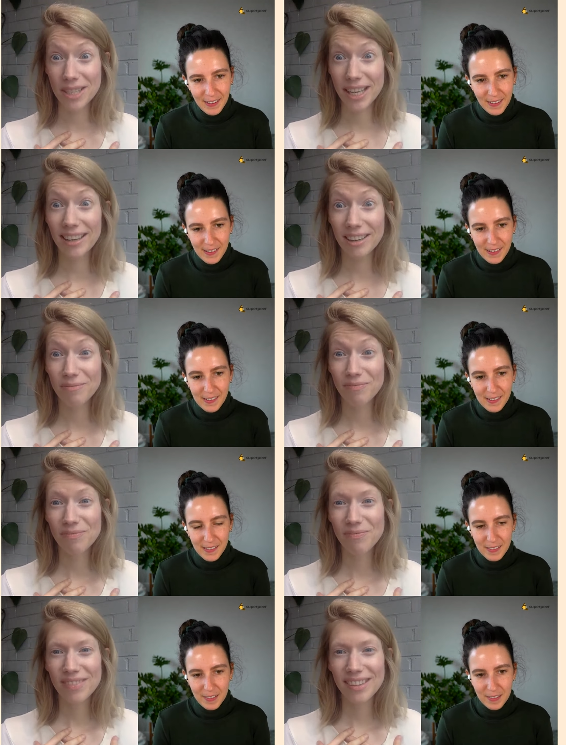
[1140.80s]
Speaker 1: you tick.
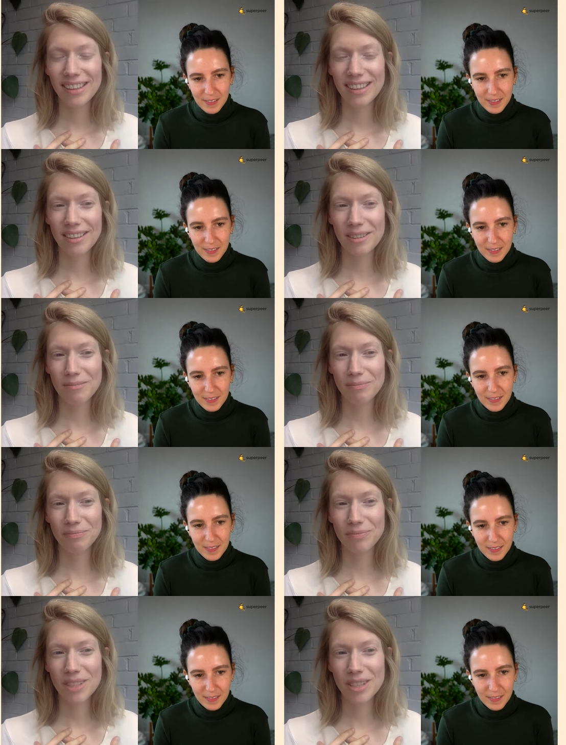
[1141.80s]

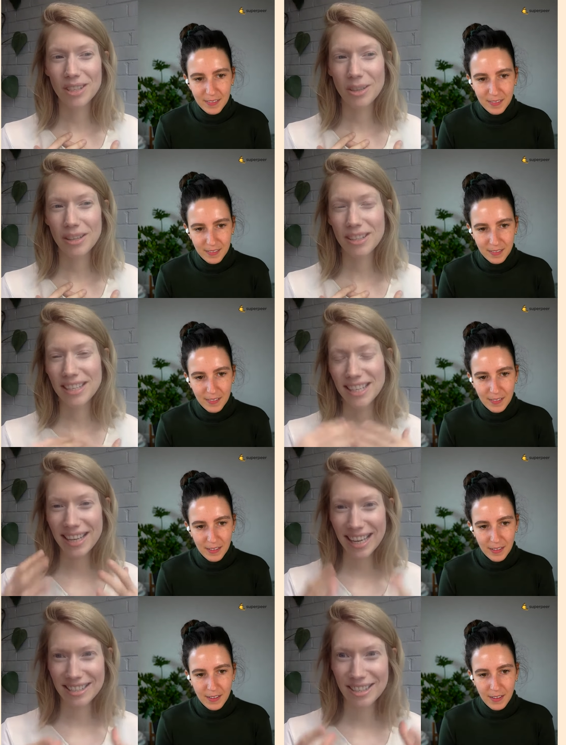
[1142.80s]
Speaker 2: Um, so I'd, I'd
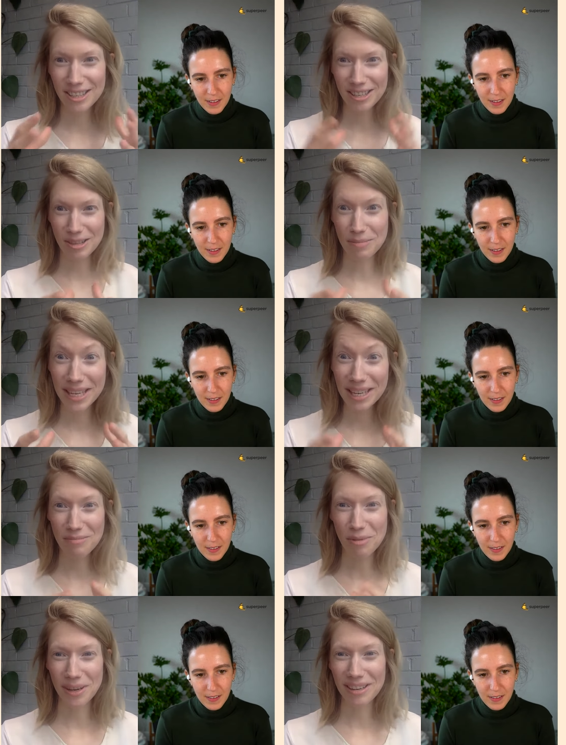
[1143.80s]
say that's the, the
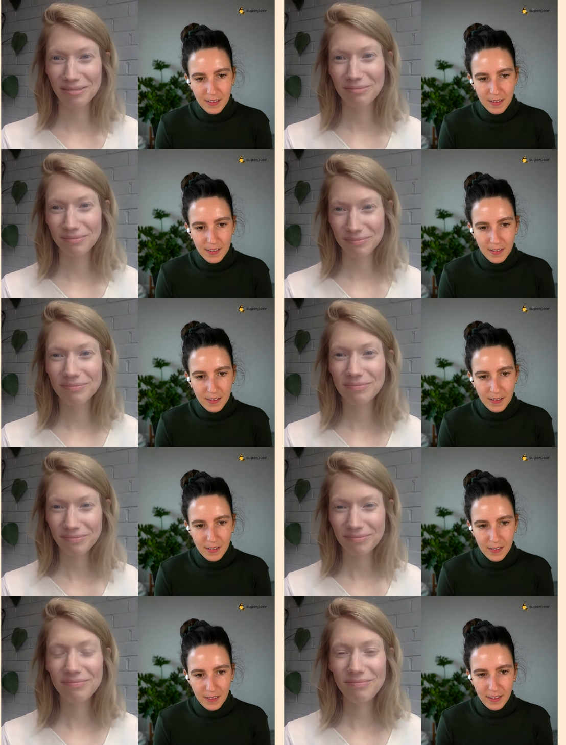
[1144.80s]
beginning point.
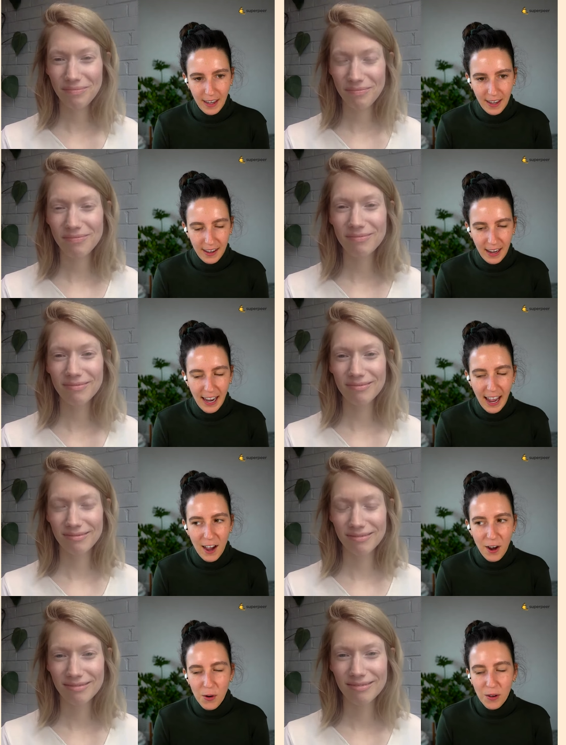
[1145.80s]
Speaker 1: Yeah. And
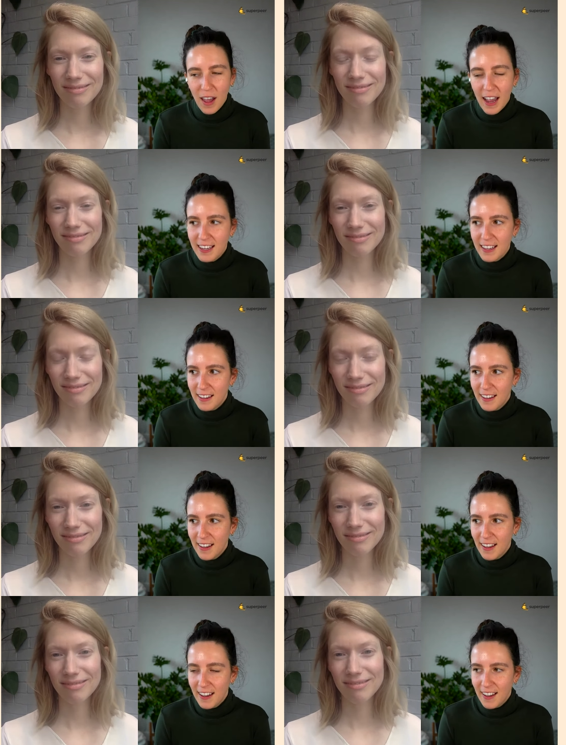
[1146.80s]
how, like,
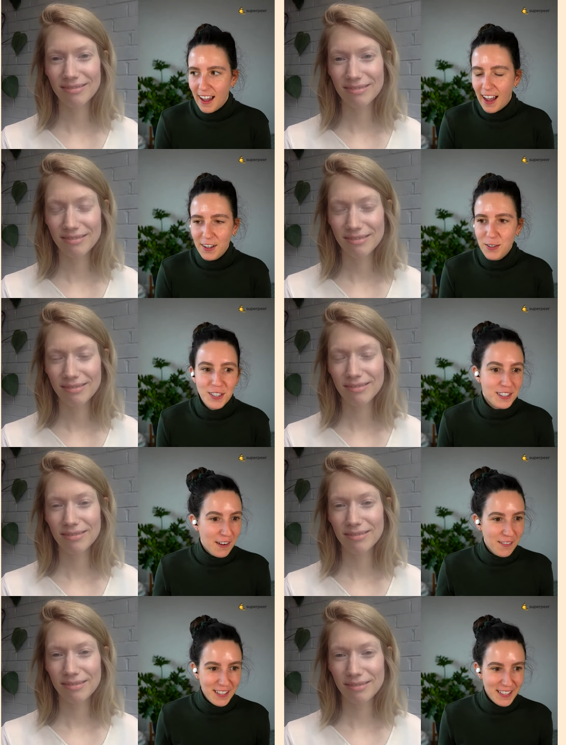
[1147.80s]
how do you
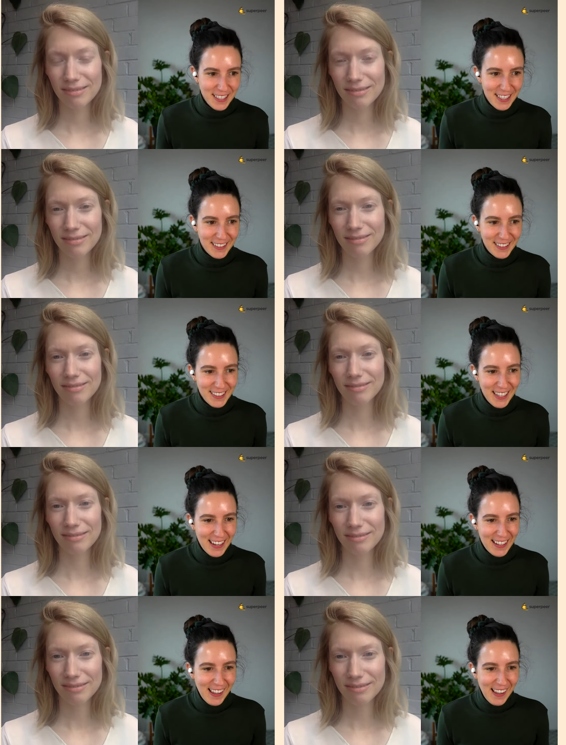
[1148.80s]
discover these things?
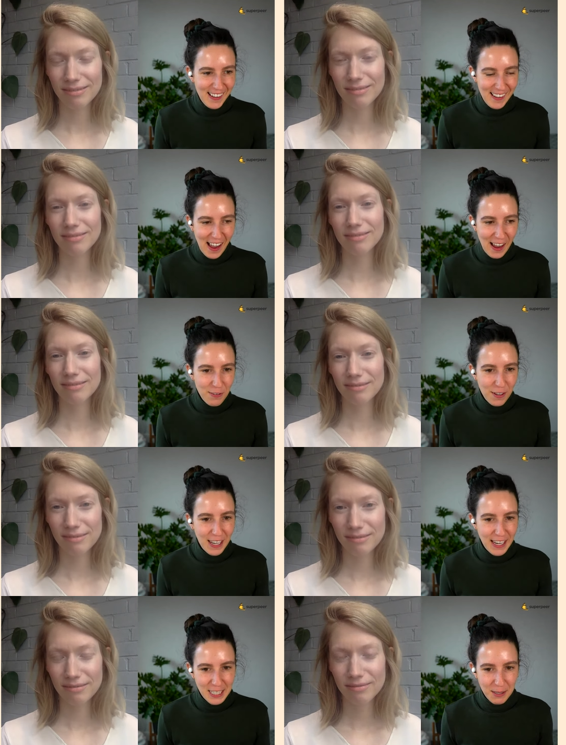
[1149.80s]
Like, I
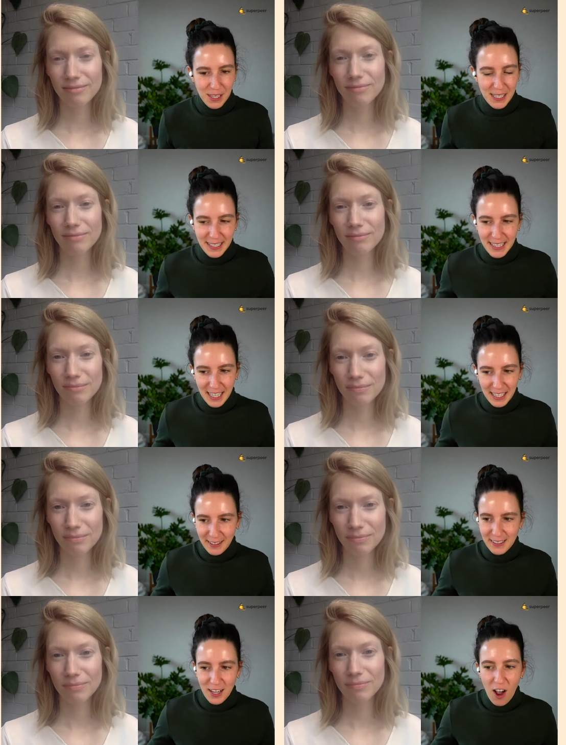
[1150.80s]
feel like some of these things